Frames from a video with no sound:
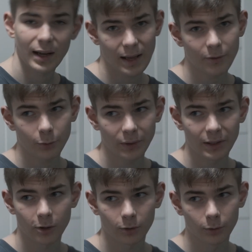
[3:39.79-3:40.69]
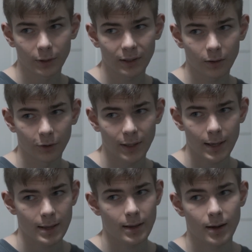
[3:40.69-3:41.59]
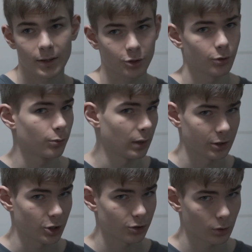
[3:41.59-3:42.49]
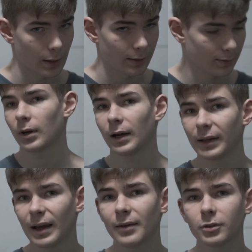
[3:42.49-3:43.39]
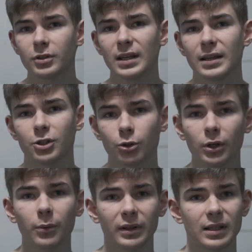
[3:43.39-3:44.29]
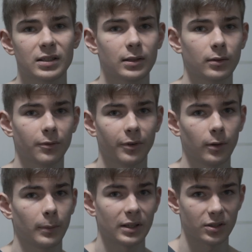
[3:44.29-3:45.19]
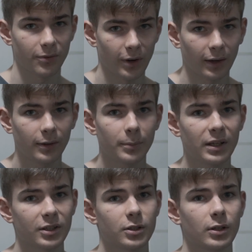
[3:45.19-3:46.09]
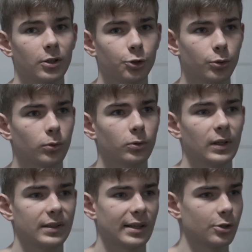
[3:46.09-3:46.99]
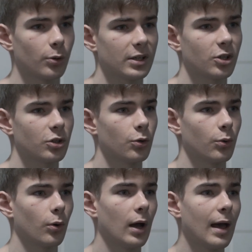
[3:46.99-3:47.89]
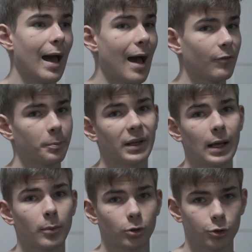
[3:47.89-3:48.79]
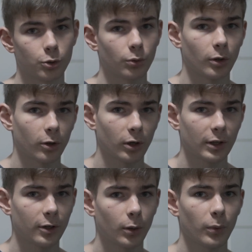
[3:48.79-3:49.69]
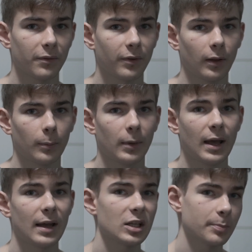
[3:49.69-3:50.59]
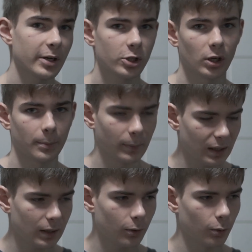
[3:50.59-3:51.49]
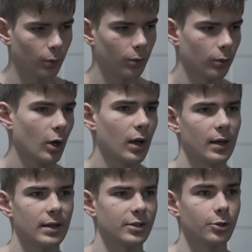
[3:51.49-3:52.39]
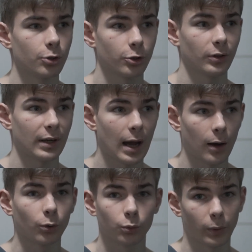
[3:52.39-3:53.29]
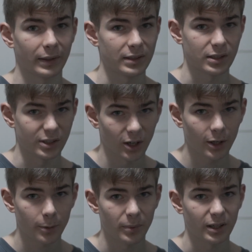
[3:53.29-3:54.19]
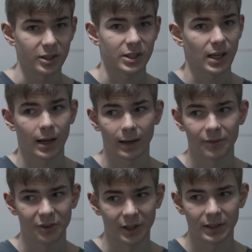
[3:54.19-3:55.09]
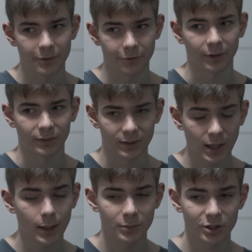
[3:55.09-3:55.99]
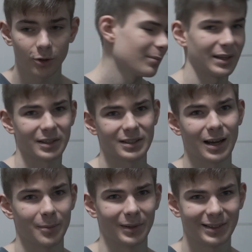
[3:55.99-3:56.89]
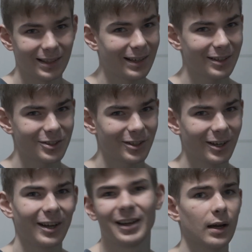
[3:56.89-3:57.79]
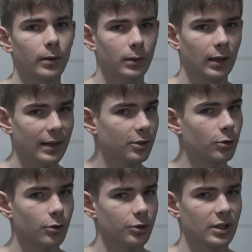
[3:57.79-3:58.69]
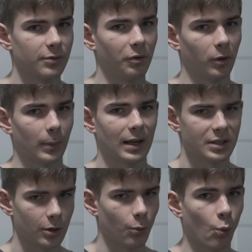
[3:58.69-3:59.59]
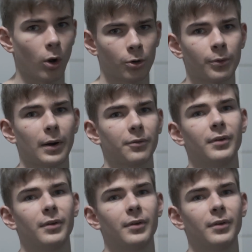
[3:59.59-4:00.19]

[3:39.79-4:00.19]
I haven't really concluded on that yet, I should really just try it. I have to say, shooting with this film is fun because you can shoot in situations you haven't been able to shoot earlier with film, especially me who is usually out when it's dark because I live in a different time zone because I'm a teenager. I like to use this film as a walk around